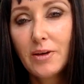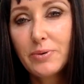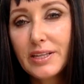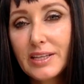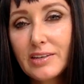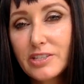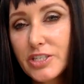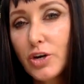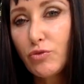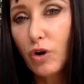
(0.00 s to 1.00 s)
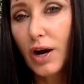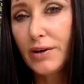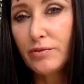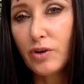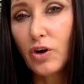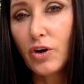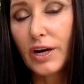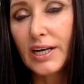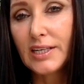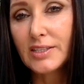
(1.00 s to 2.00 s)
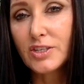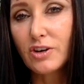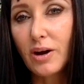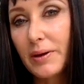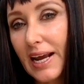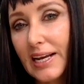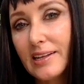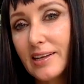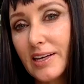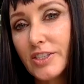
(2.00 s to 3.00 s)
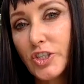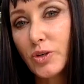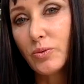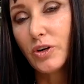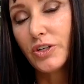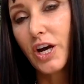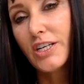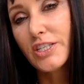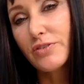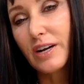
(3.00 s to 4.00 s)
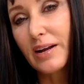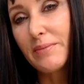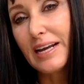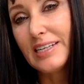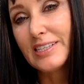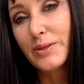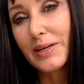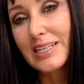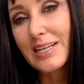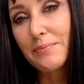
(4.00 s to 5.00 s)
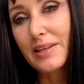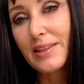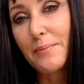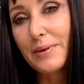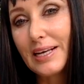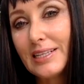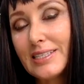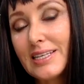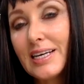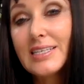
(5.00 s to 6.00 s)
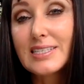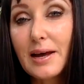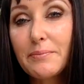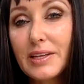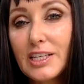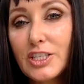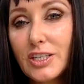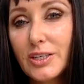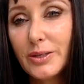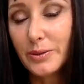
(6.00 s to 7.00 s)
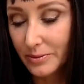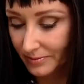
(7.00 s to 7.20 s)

But there is no right and wrong in inscribing anything into your wand. I just recommend doing something that means something to you.